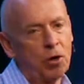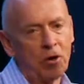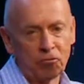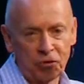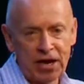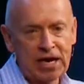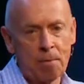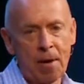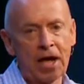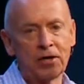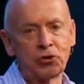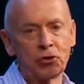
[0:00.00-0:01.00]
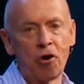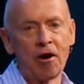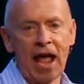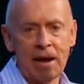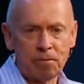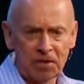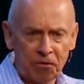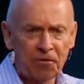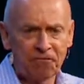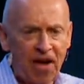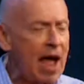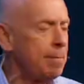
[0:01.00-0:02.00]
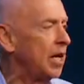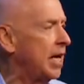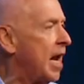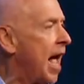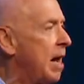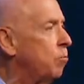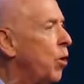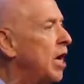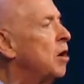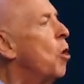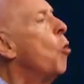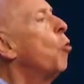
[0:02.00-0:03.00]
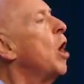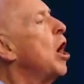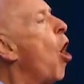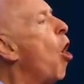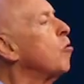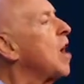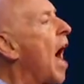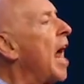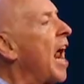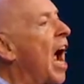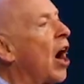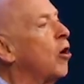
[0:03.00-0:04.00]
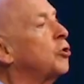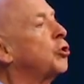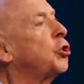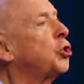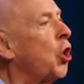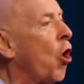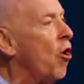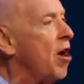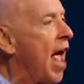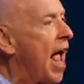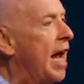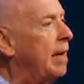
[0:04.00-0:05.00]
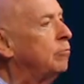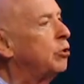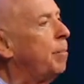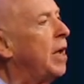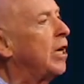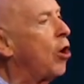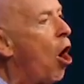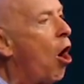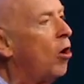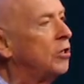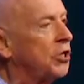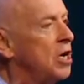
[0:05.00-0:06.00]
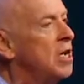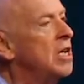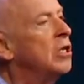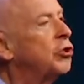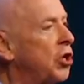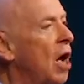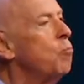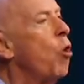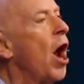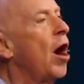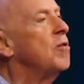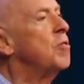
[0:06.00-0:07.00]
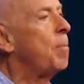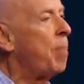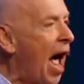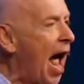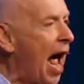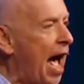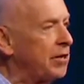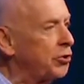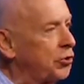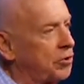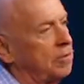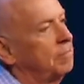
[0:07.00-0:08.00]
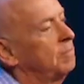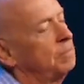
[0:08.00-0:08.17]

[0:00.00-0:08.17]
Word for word: We don't think about a surname, but the family name. We, we all got our surnames because somewhere in the past,